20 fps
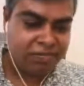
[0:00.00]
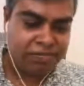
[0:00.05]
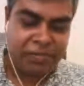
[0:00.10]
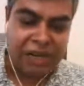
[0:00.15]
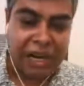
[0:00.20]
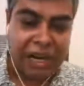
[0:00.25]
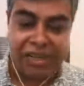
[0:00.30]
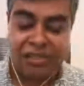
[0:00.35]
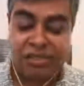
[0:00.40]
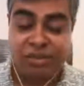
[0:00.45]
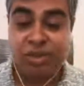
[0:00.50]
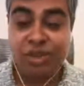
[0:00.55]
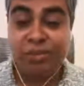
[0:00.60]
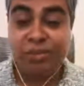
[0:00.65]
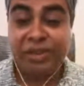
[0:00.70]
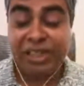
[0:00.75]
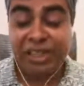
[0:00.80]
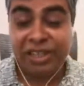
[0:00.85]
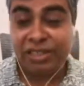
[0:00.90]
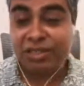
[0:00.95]
Brands could
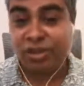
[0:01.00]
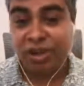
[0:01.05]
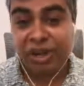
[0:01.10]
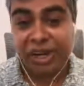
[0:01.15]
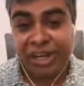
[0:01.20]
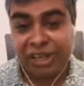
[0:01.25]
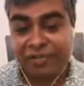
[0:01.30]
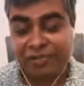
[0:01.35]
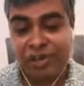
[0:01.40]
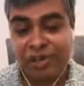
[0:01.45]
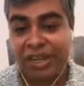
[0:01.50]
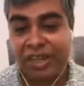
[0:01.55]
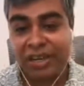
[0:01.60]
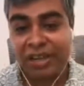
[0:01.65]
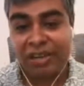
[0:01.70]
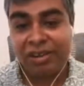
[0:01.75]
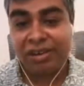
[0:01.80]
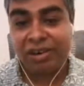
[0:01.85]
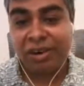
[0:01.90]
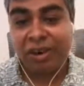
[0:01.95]
be destroyed if you get
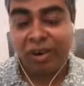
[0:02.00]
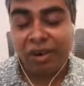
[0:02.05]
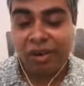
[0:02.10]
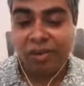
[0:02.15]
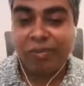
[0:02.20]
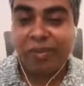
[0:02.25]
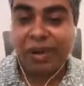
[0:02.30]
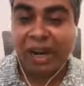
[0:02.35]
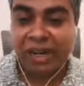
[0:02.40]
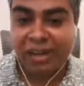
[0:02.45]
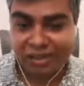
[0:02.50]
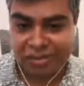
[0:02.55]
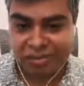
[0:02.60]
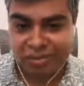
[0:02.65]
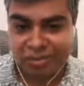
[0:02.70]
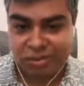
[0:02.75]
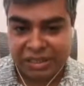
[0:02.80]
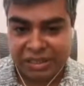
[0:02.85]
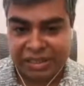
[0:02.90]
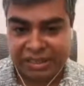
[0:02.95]
a wrong brand
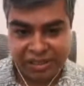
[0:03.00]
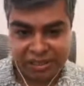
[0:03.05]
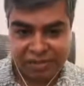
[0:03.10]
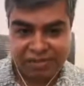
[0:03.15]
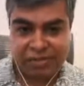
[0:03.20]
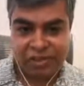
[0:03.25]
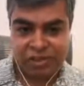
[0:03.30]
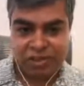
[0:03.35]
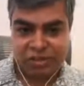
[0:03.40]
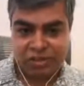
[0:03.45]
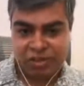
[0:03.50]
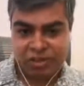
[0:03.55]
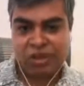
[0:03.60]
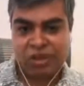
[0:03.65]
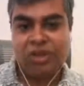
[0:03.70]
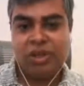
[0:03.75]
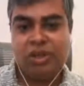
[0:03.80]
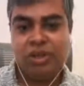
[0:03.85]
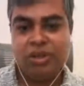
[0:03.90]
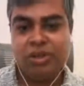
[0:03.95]
associated with you.
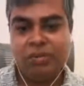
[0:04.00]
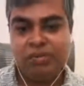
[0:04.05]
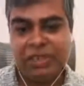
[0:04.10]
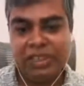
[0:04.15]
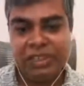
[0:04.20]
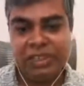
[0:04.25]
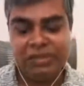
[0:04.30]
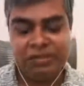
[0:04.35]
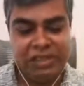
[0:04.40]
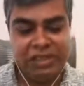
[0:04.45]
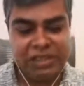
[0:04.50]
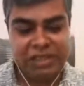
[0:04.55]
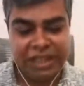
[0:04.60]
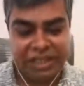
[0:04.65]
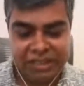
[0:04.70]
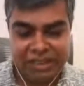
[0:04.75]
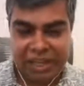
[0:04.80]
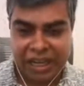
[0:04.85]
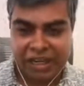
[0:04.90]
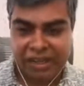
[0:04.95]
So we
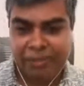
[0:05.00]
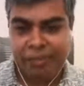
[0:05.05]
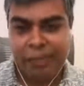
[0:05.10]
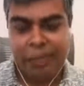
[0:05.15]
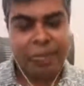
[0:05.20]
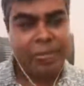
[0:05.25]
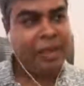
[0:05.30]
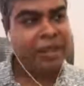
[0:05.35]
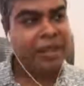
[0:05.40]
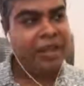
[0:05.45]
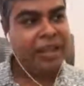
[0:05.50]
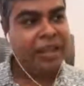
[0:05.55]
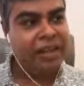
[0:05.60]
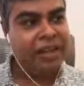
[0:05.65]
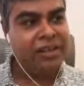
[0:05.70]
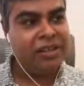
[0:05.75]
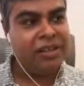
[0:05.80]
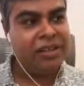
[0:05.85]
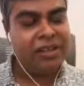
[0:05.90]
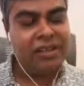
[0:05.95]
check that,
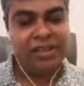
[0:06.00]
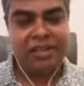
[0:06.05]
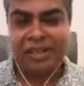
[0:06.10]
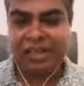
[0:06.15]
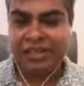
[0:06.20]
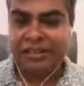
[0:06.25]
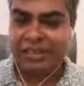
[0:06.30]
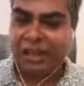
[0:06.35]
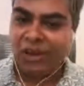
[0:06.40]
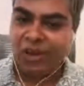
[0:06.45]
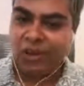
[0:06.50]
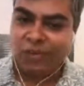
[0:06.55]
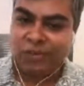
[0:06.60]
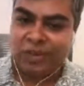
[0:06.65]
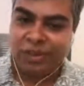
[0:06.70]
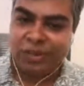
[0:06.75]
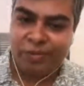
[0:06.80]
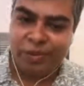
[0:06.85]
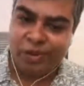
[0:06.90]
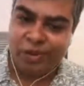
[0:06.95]
and that's how
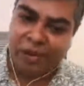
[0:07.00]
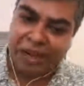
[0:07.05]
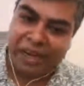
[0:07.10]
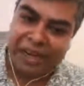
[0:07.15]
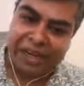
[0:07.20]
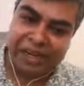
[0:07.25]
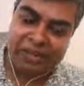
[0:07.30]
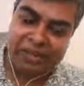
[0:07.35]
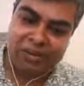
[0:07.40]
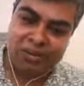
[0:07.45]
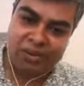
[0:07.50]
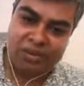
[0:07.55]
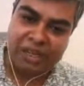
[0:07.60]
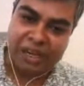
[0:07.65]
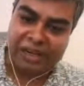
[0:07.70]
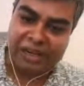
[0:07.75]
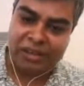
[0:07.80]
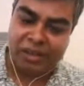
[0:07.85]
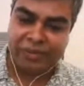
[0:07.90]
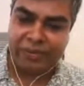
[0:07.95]
we provide those
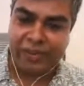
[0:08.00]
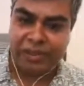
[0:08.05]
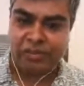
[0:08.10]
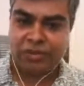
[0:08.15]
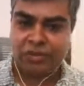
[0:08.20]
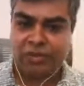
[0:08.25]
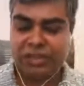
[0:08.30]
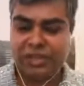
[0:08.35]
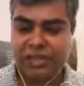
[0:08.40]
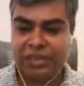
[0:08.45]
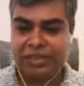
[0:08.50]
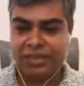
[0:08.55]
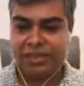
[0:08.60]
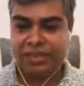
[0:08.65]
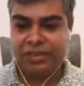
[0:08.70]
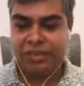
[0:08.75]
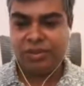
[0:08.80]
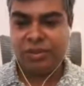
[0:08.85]
kind of associations.